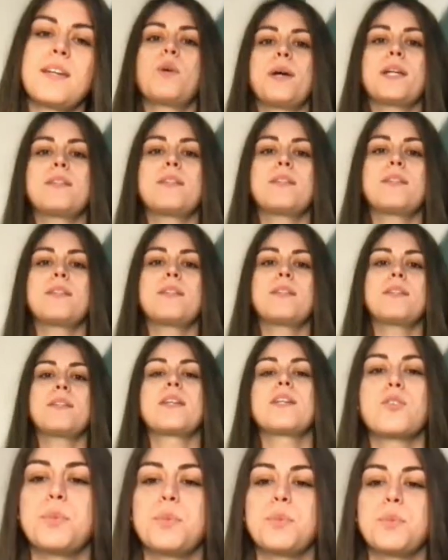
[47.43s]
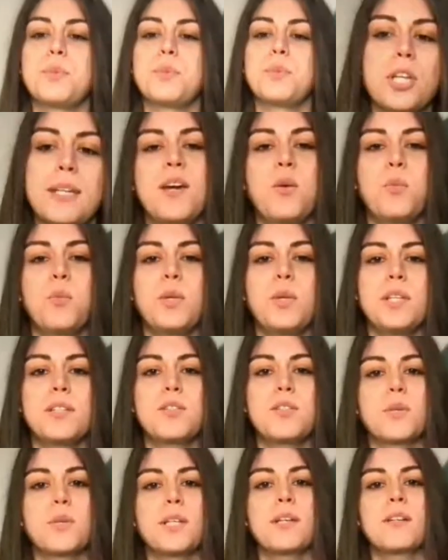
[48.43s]
going back to the history of
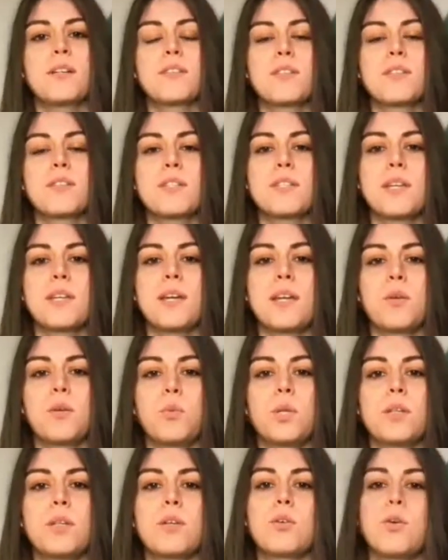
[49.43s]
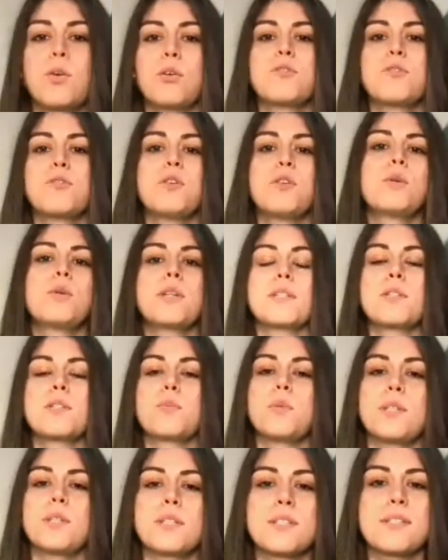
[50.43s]
blockchain, we need to really
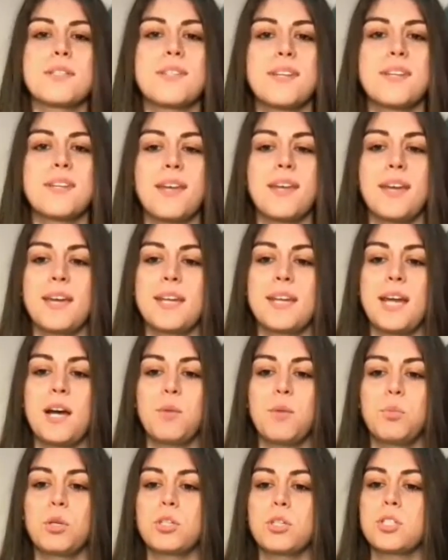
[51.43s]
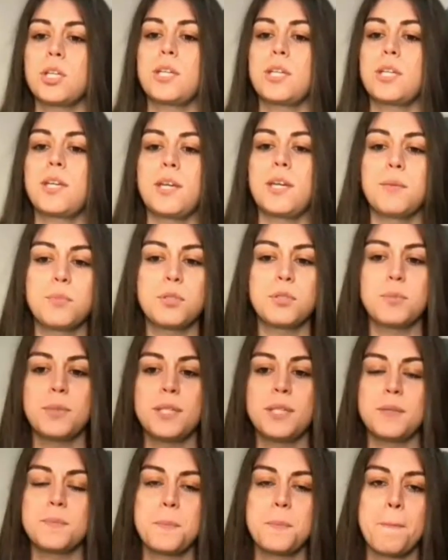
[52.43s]
understand what the core focus was and
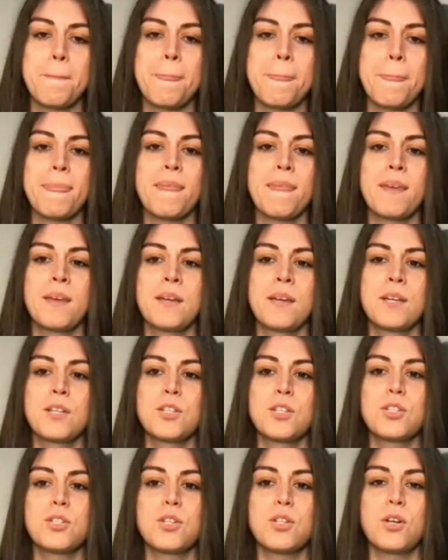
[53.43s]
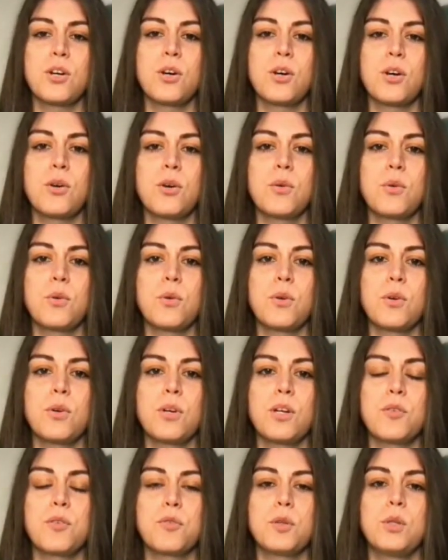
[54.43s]
how blockchain came to be.
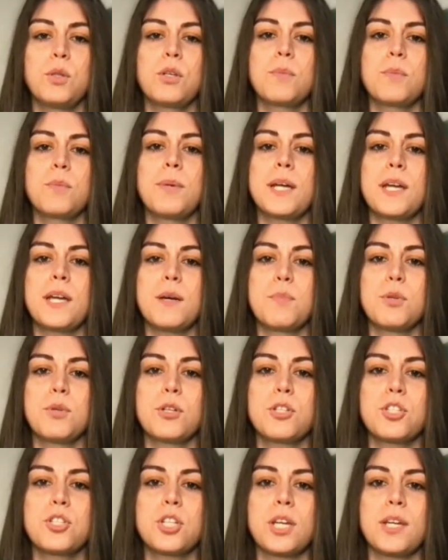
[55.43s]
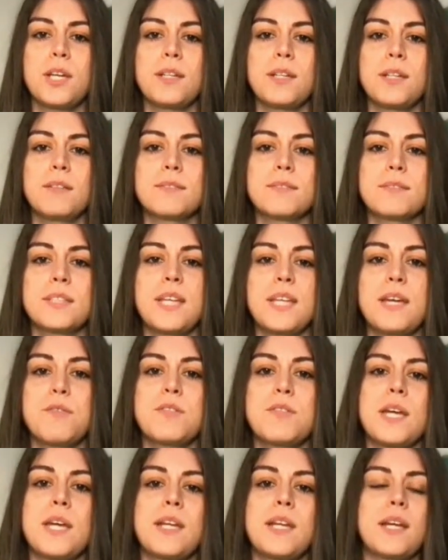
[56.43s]
So if we look back at blockchain,
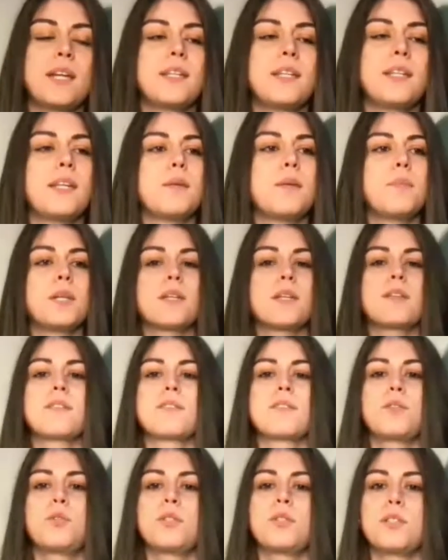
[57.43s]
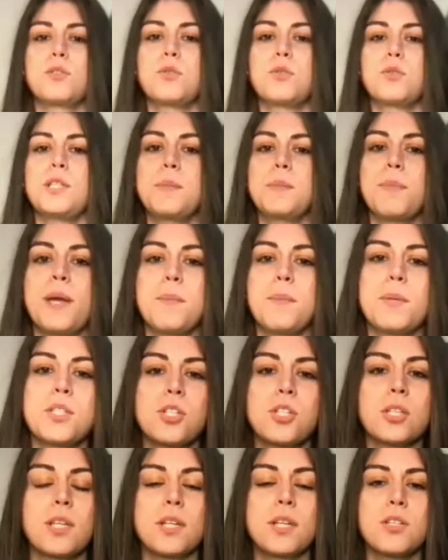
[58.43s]
devs and academics who didn't really
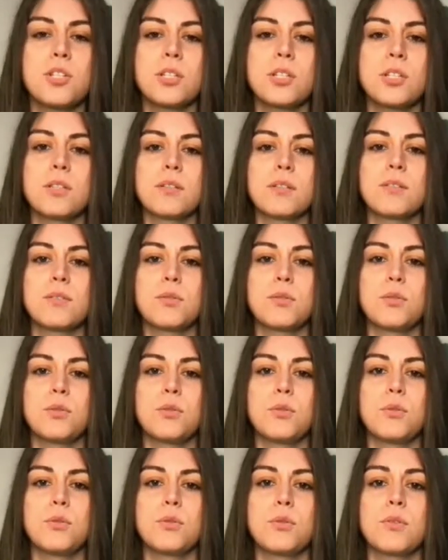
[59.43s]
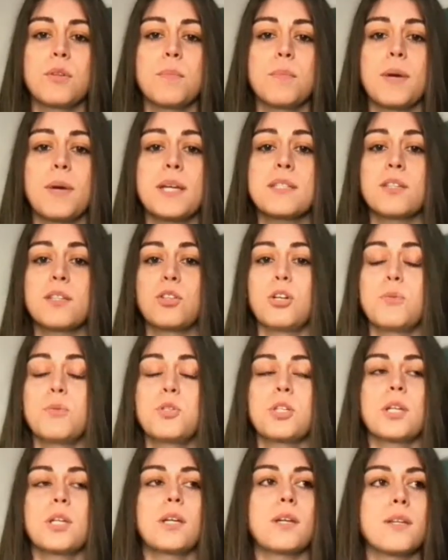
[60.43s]
pay much attention to the mass
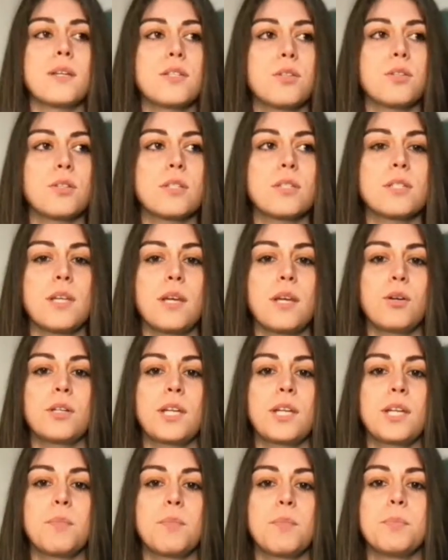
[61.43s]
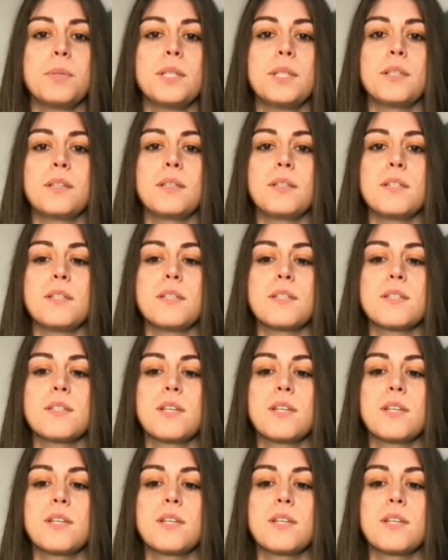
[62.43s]
adoption, I guess you could say, or capabilities